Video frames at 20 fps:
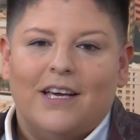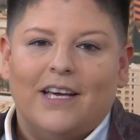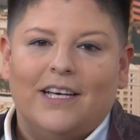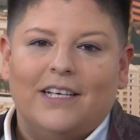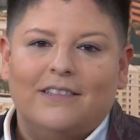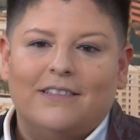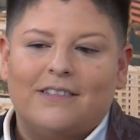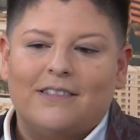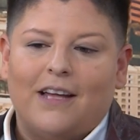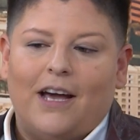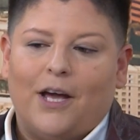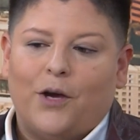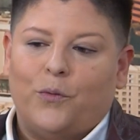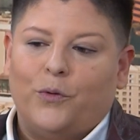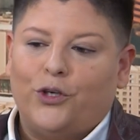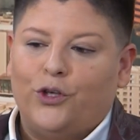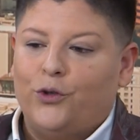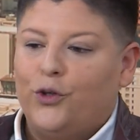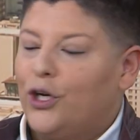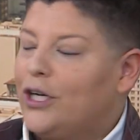it's like
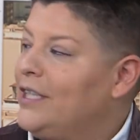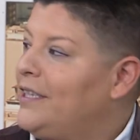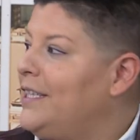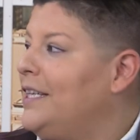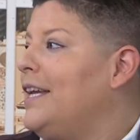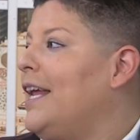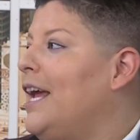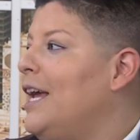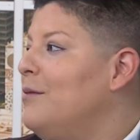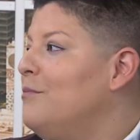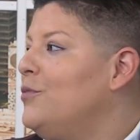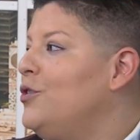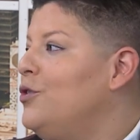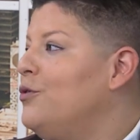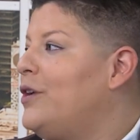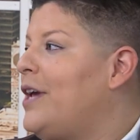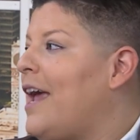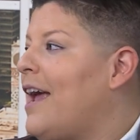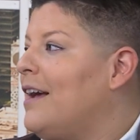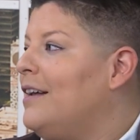when you look at the name,
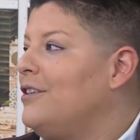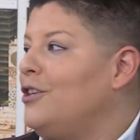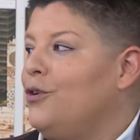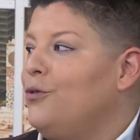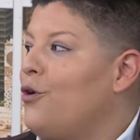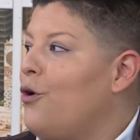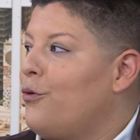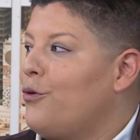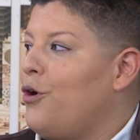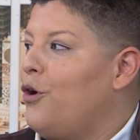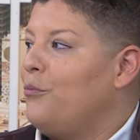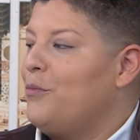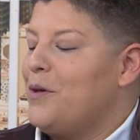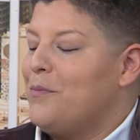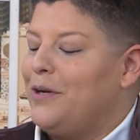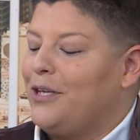you don't know me,